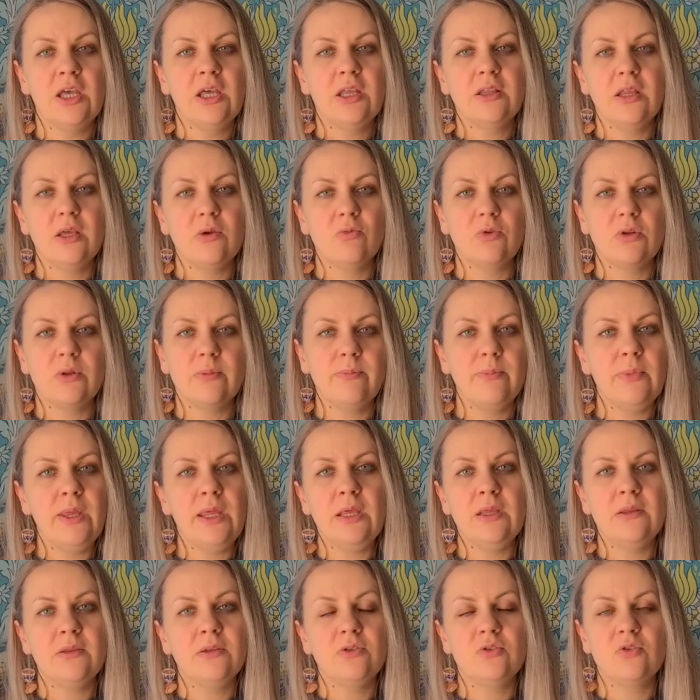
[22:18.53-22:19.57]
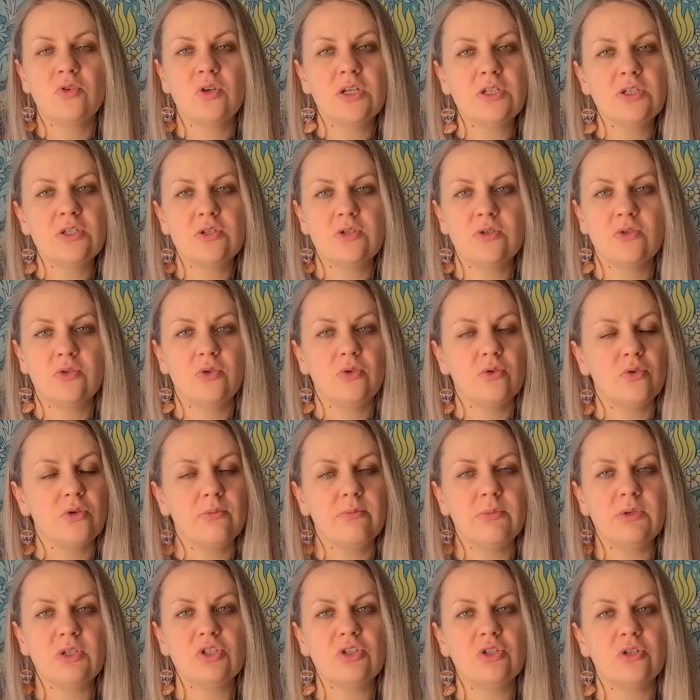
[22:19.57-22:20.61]
They will make the dress to your
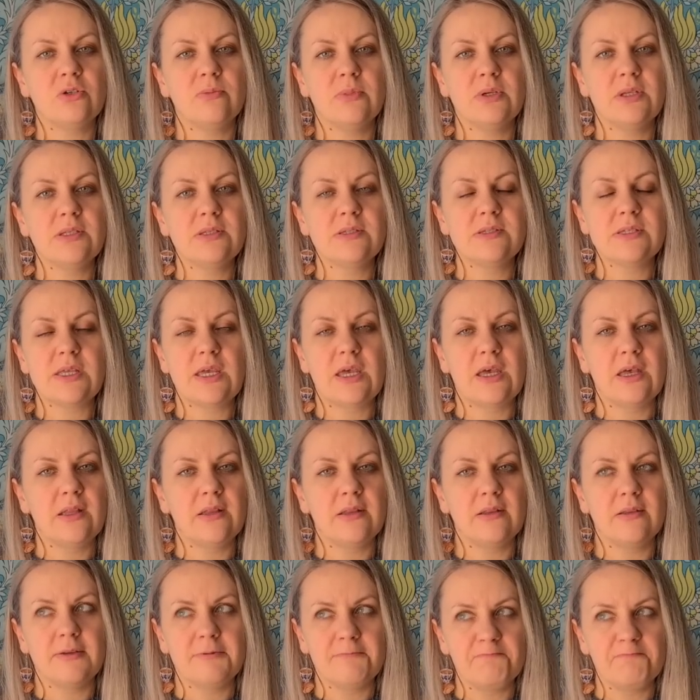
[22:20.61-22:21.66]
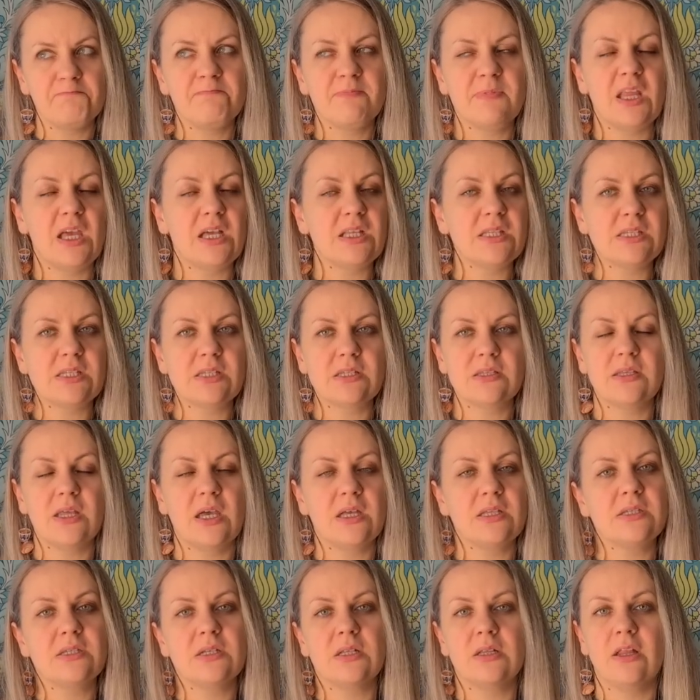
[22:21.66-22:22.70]
measurements, and
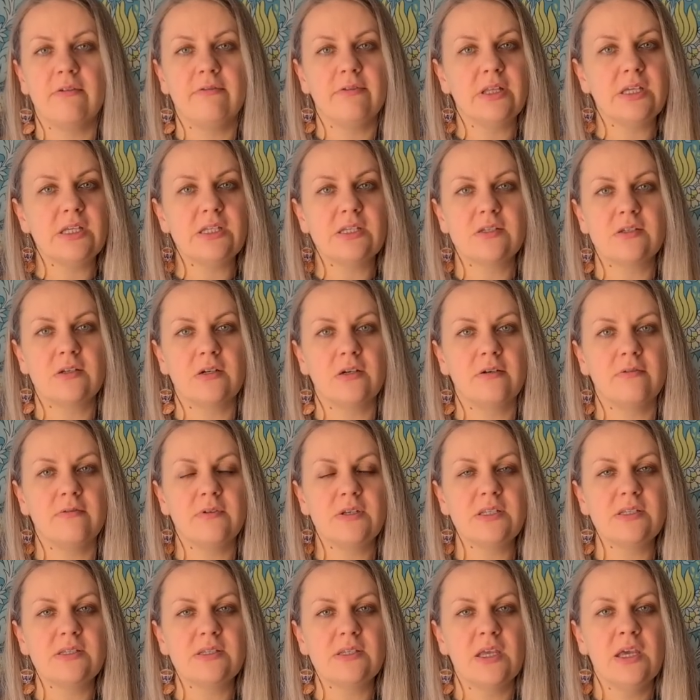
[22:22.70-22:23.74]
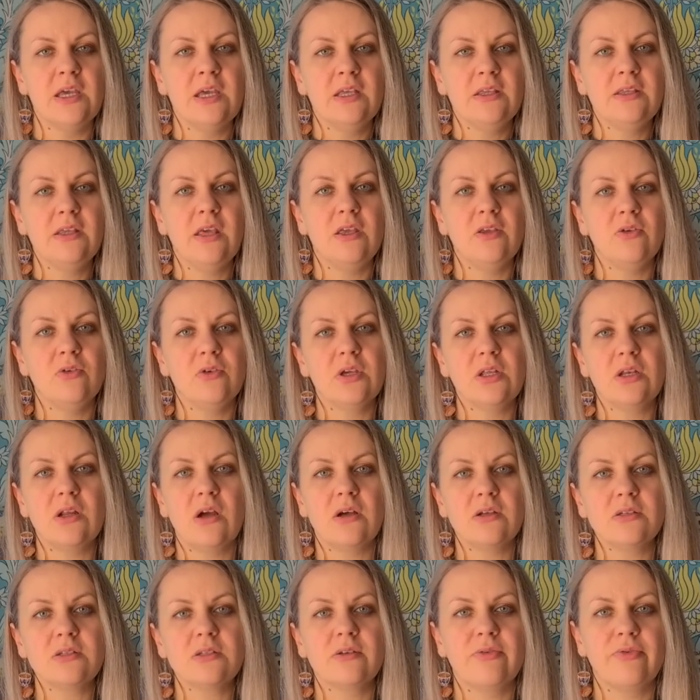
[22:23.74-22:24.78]
that's a lovely service. Yeah, you can
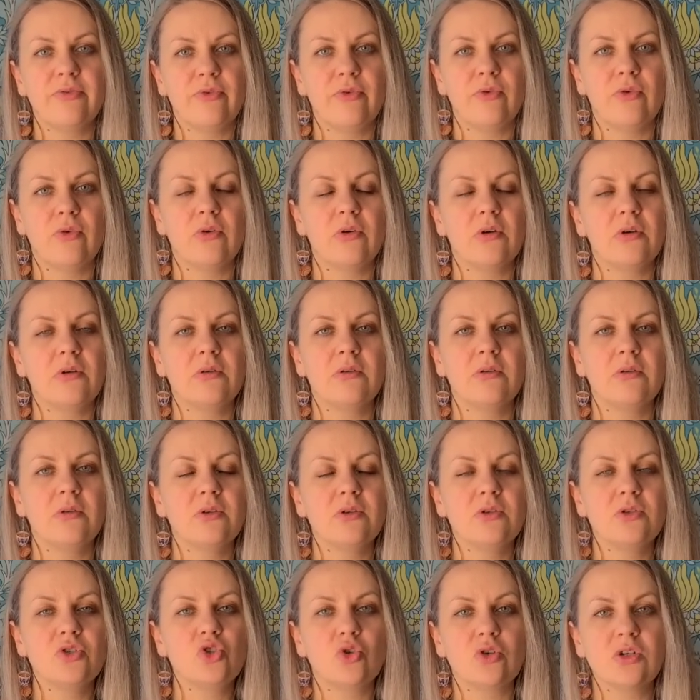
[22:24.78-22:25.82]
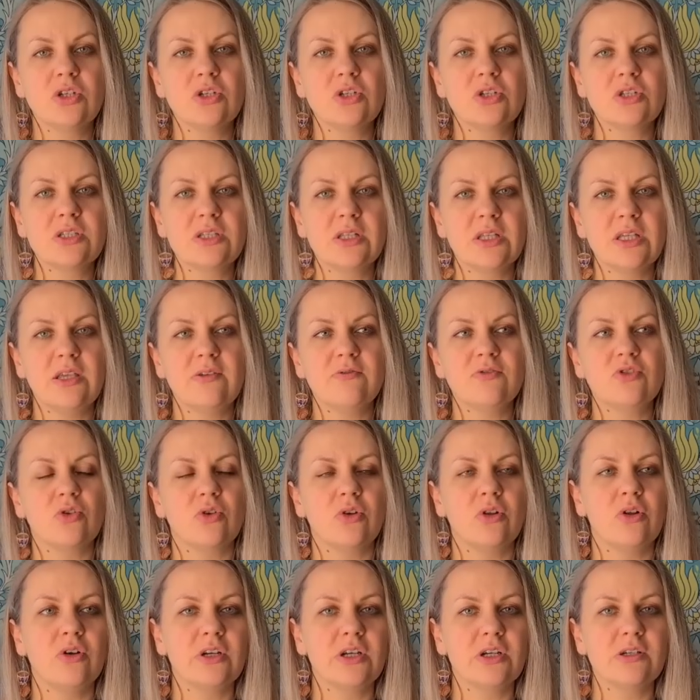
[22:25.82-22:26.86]
ask for shorter sleeves or
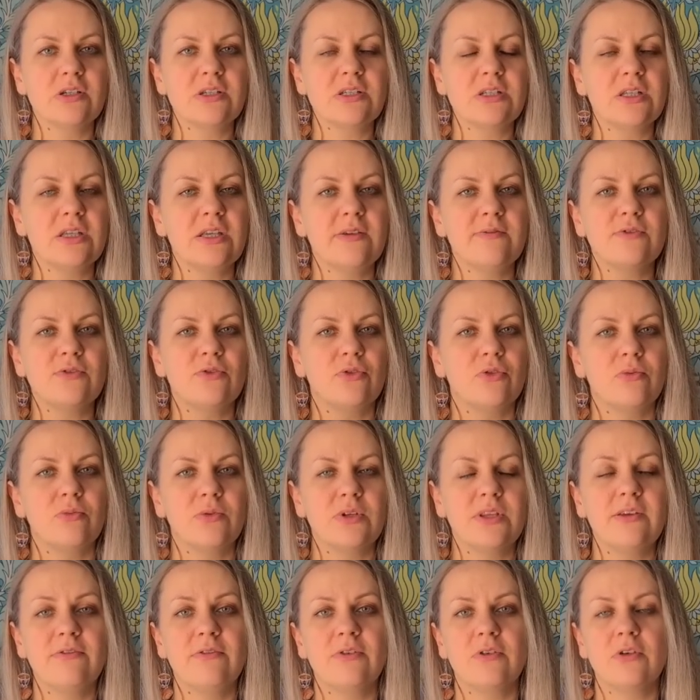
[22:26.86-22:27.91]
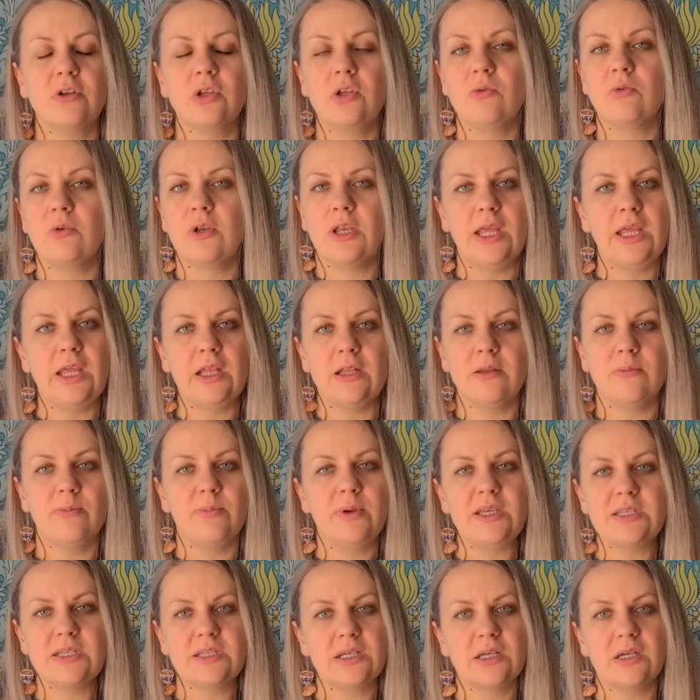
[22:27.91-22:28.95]
longer sleeves or whatever you need,
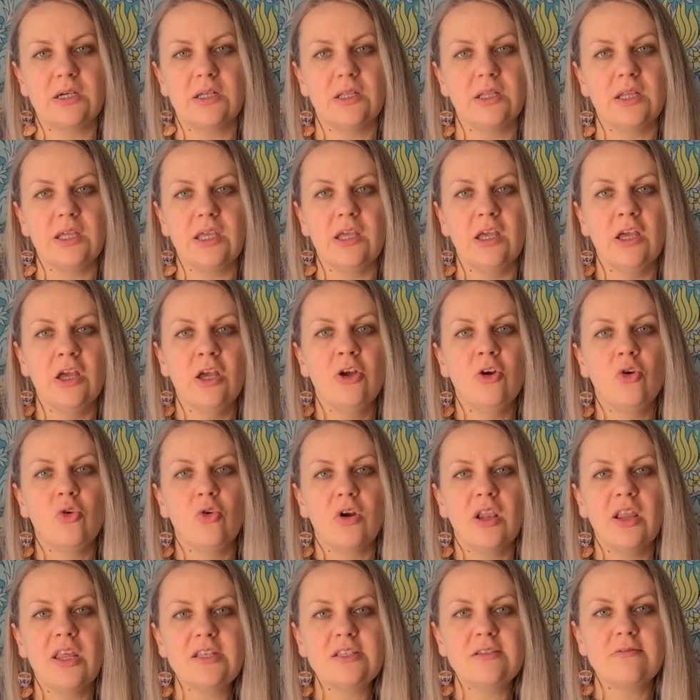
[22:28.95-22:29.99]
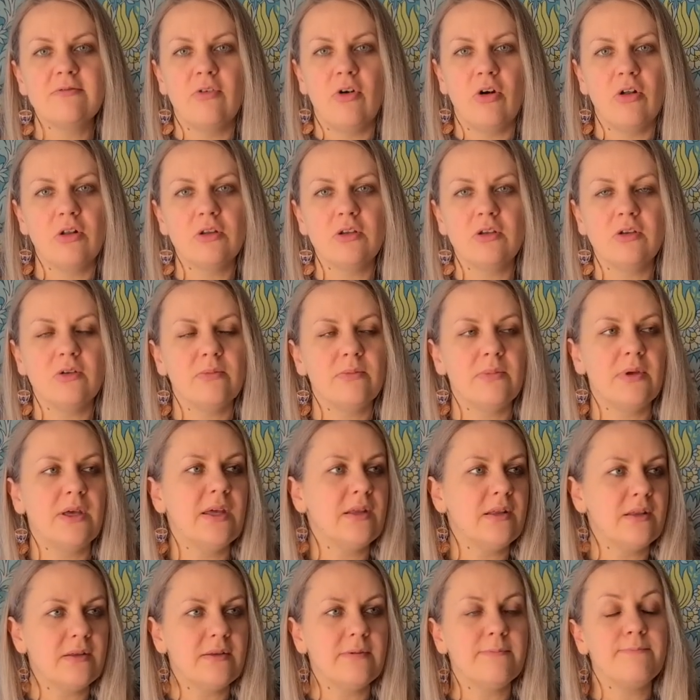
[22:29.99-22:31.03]
basically, or less volume,
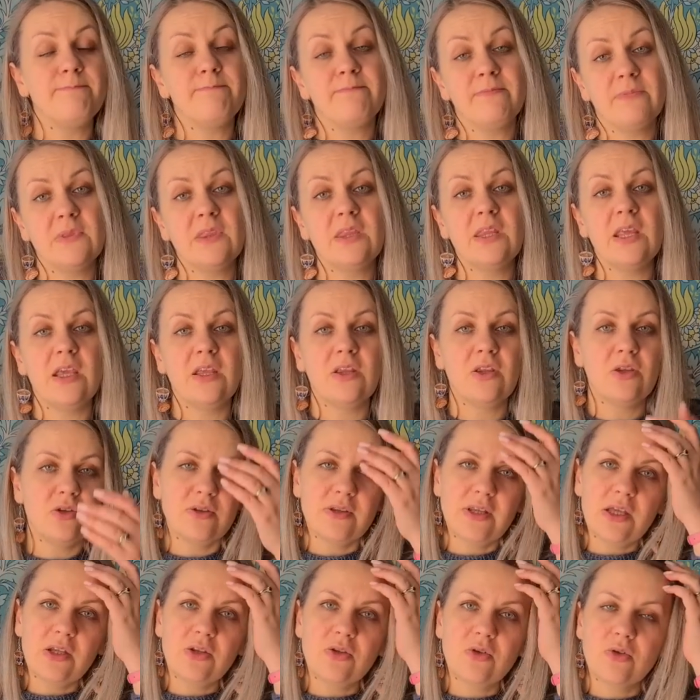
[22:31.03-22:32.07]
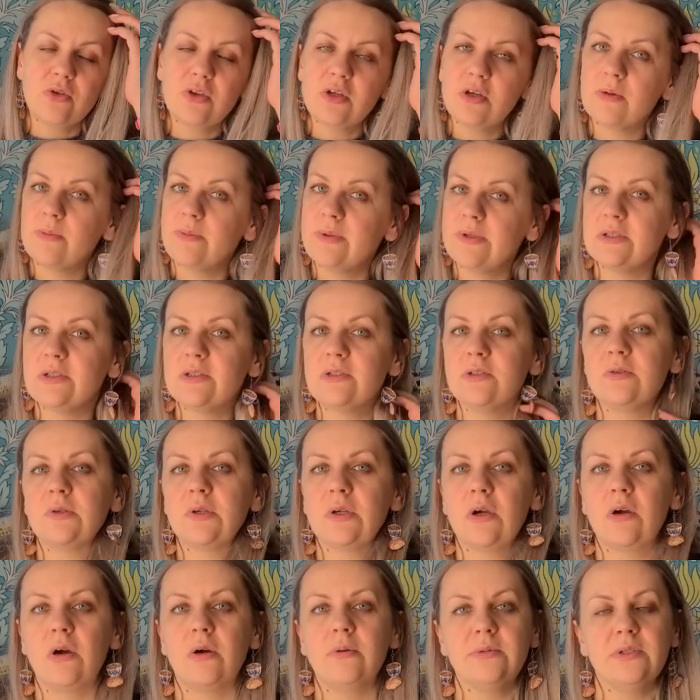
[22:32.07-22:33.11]
and they do their best to
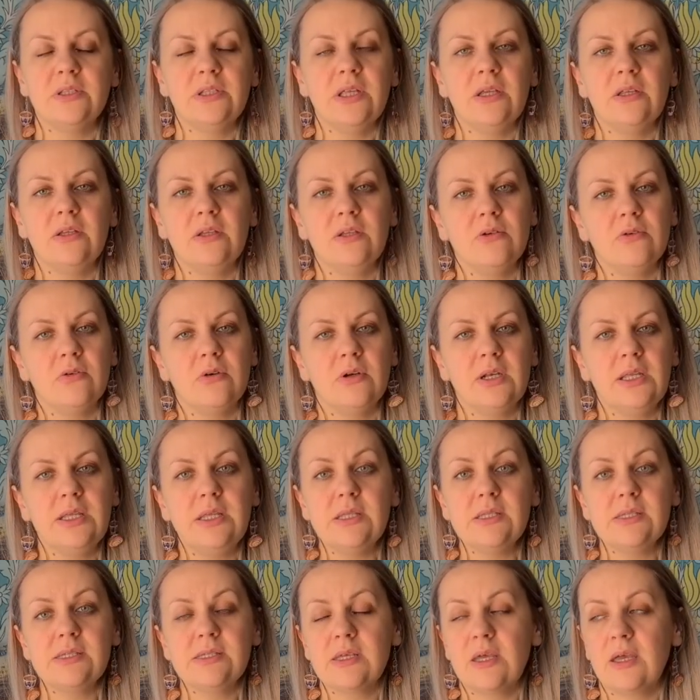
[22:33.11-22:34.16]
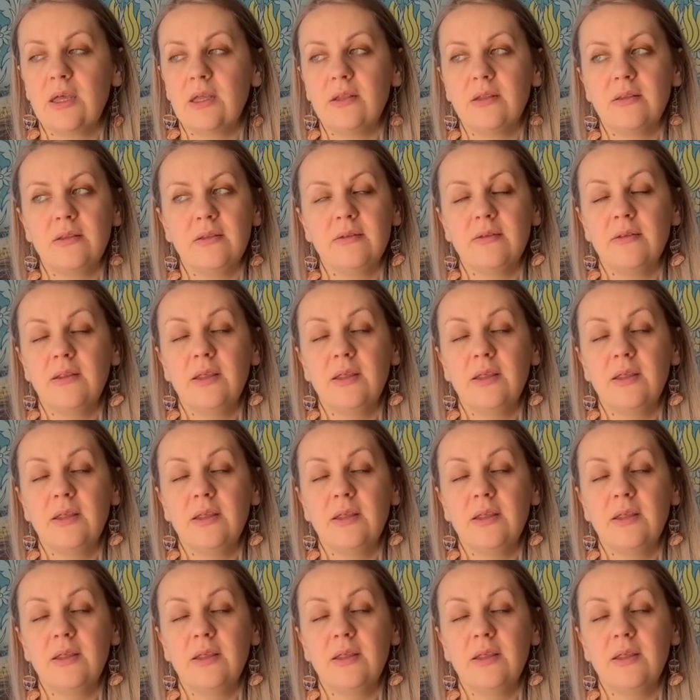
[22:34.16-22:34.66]
accommodate your needs, and